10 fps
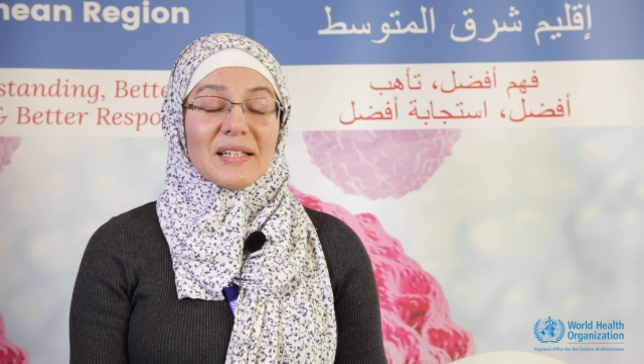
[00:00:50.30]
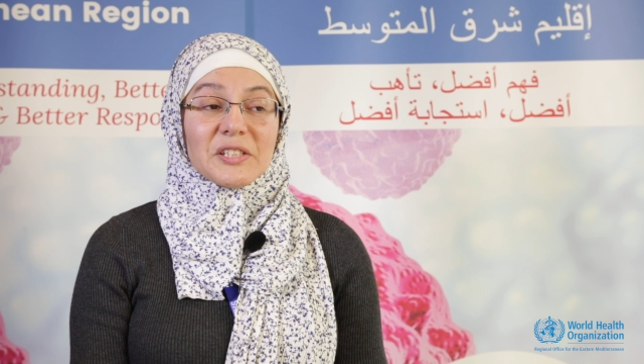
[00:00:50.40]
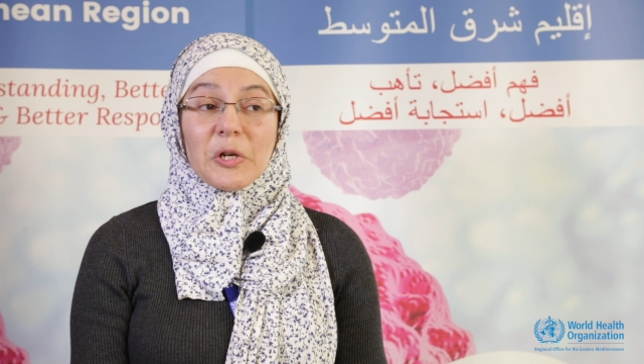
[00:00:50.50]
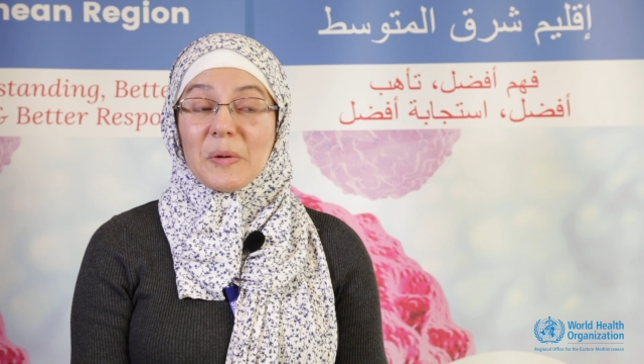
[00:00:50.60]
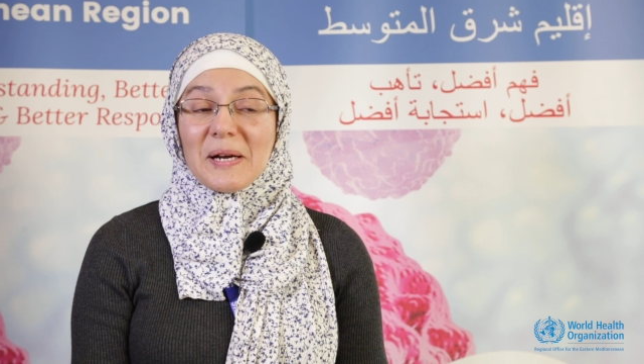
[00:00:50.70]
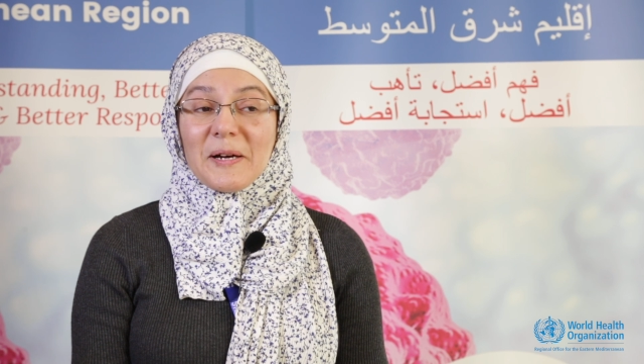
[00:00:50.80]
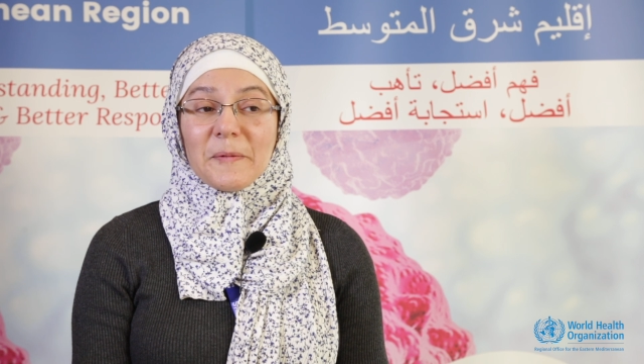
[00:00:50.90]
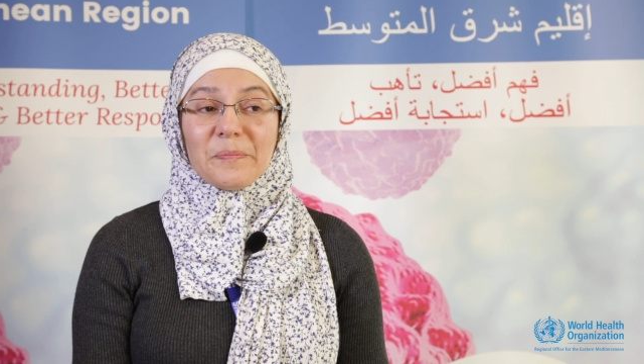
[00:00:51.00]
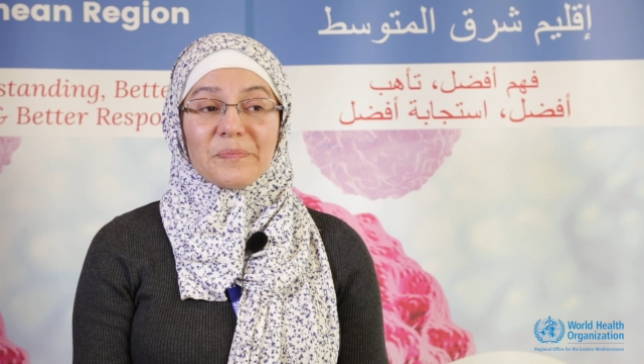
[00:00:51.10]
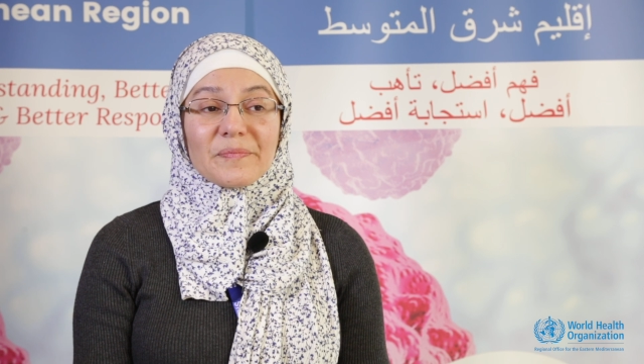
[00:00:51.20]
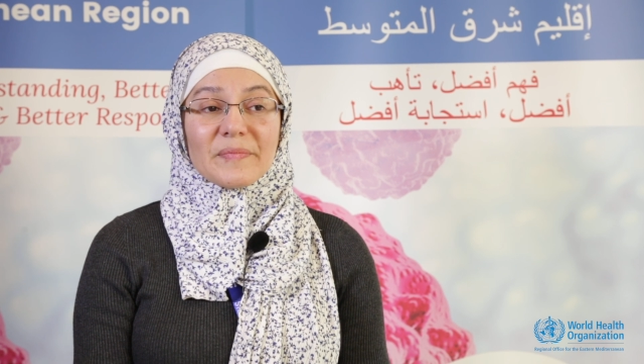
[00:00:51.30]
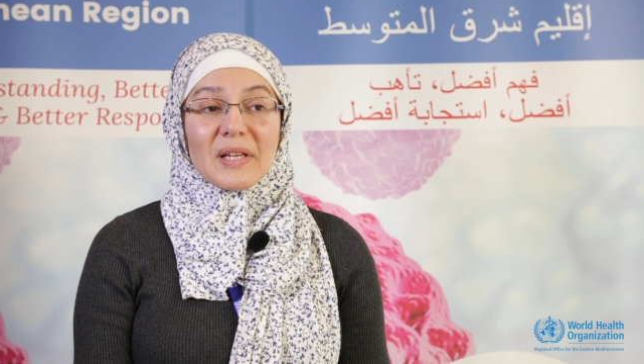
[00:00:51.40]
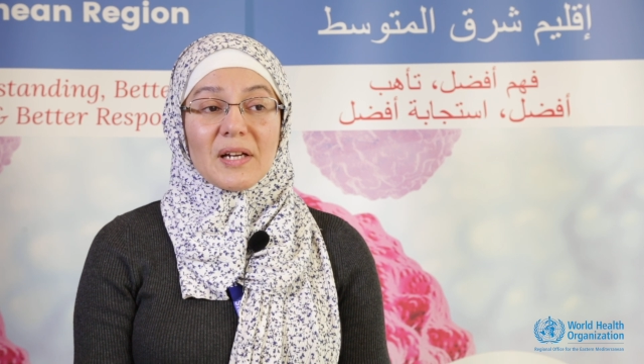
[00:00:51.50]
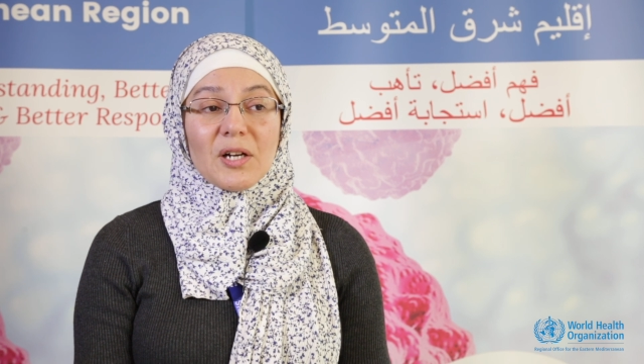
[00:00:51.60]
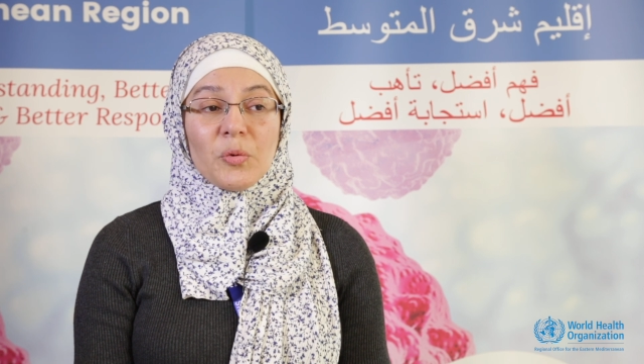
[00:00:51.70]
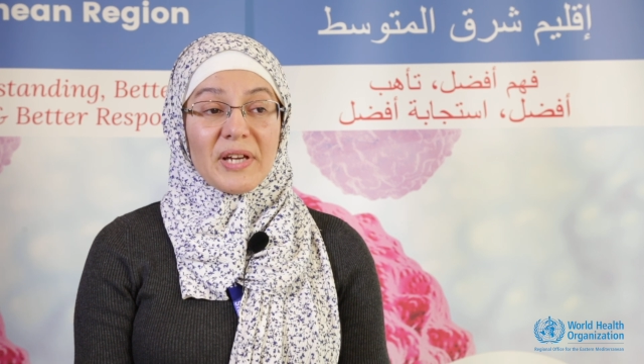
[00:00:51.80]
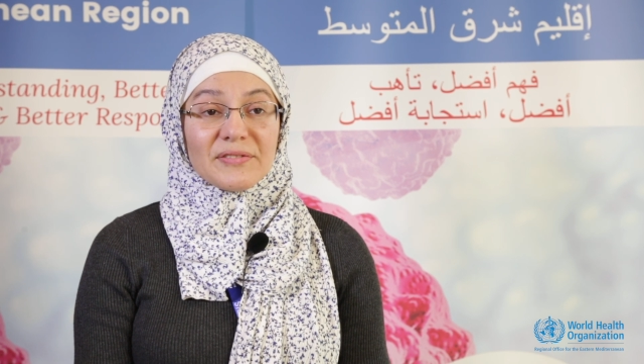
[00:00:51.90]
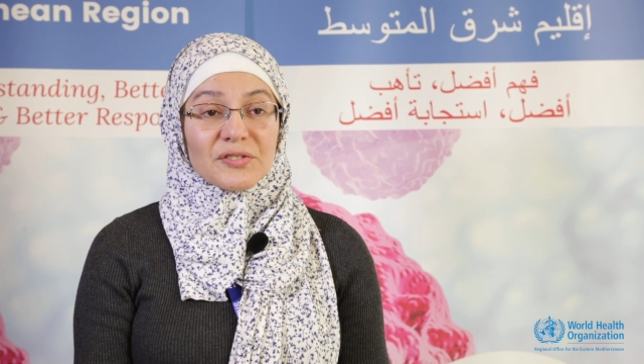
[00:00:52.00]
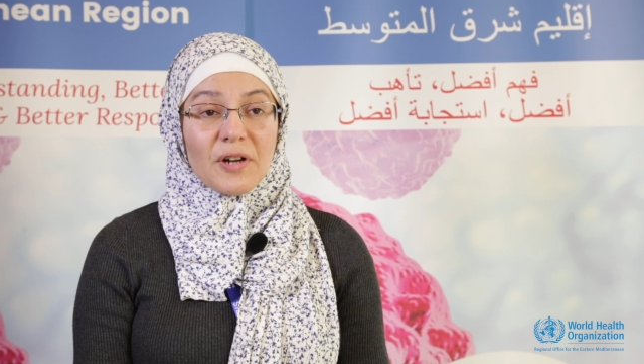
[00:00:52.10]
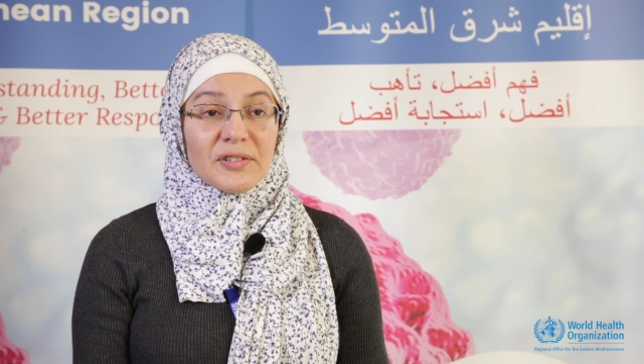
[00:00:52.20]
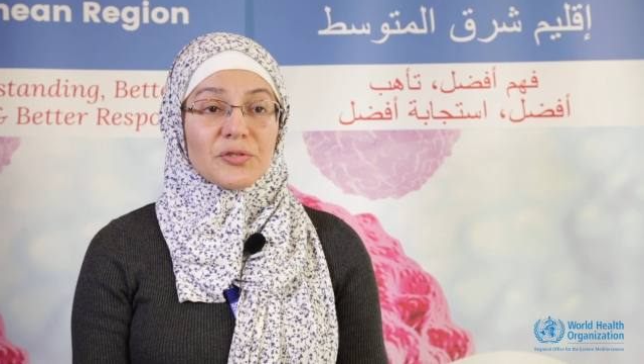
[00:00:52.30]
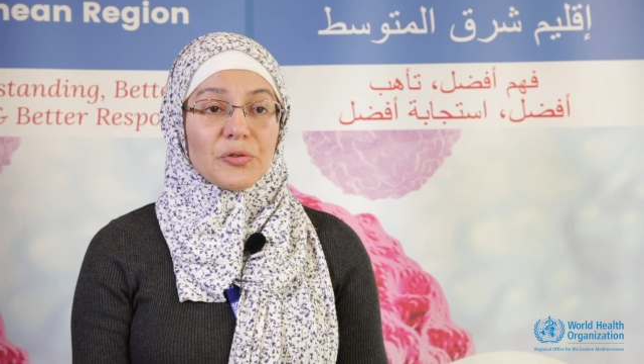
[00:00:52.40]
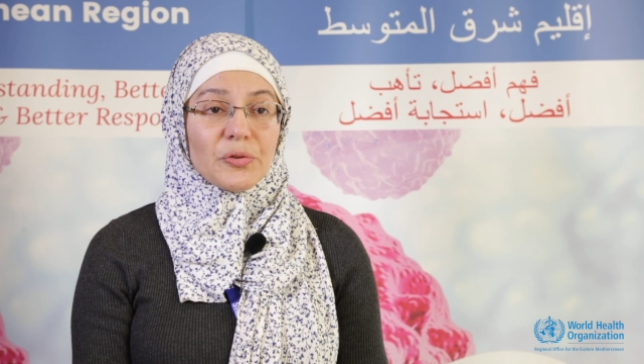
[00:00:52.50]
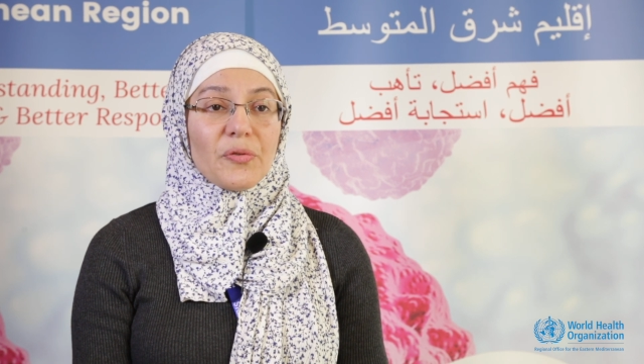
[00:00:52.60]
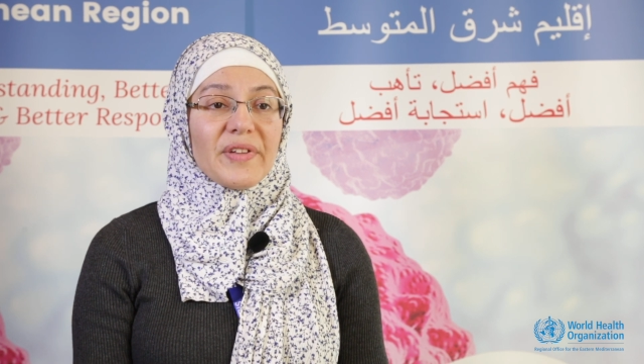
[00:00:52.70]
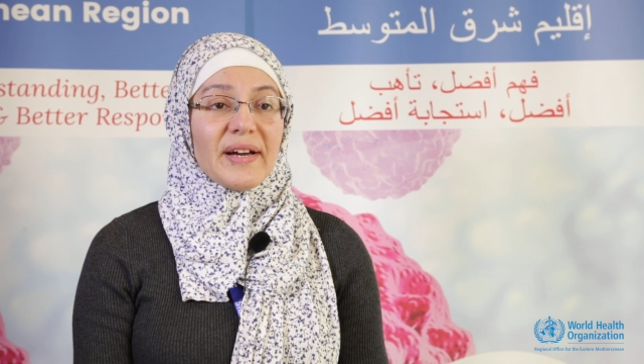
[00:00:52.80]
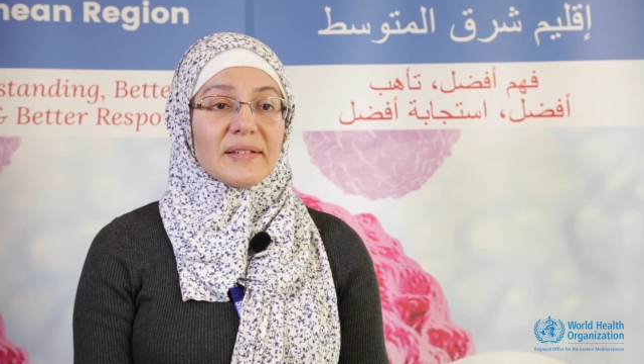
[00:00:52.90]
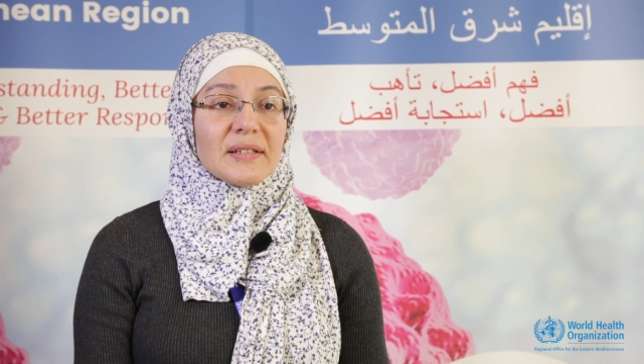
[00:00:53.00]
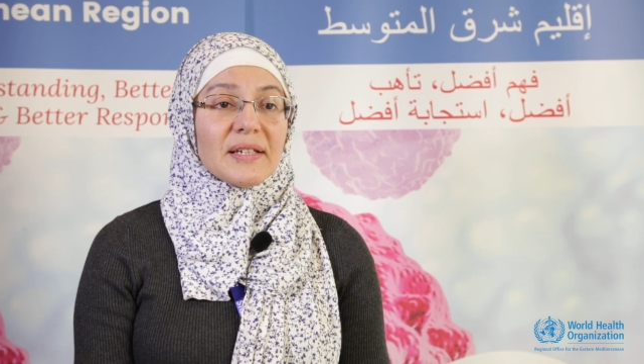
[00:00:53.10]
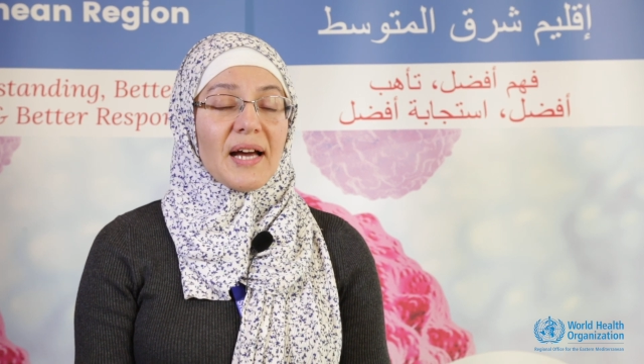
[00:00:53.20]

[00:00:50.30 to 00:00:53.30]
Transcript: So we have started to do that,